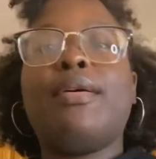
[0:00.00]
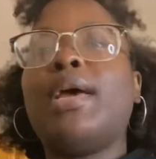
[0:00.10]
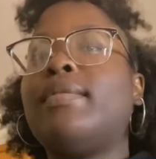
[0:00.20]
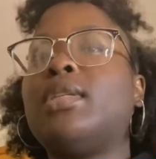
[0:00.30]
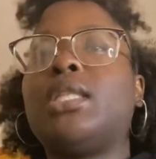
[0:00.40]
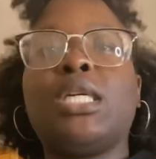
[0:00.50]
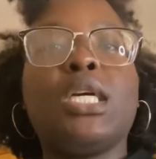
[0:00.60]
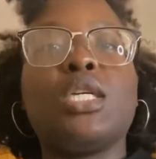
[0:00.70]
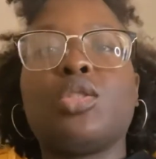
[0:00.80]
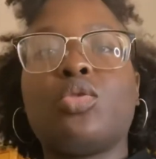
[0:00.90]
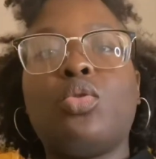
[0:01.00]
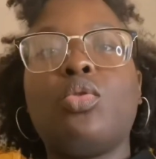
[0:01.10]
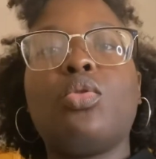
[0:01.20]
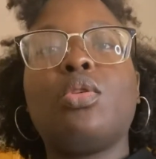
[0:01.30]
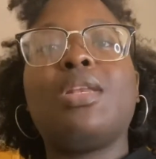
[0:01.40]
everything is
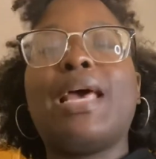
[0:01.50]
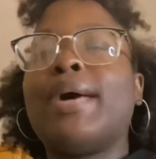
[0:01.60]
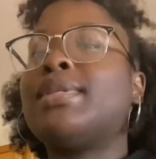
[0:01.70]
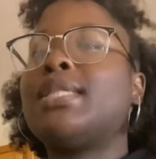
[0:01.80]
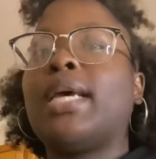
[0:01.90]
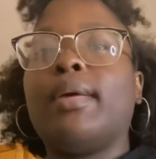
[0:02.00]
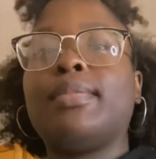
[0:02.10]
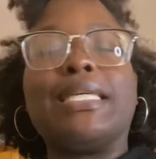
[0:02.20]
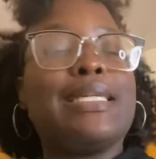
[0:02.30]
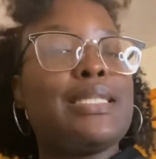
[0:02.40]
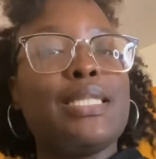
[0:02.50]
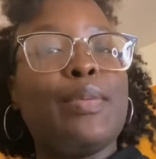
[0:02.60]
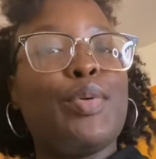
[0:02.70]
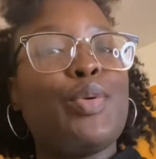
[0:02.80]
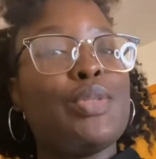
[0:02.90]
cool. Now it's time to
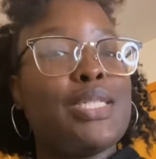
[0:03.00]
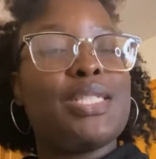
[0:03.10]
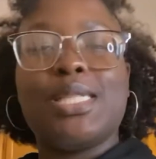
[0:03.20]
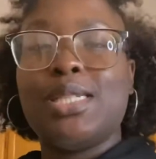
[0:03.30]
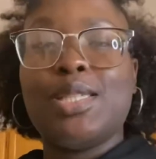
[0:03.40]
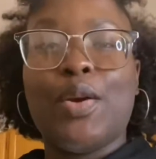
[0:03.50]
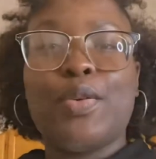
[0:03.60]
assemble this dessert.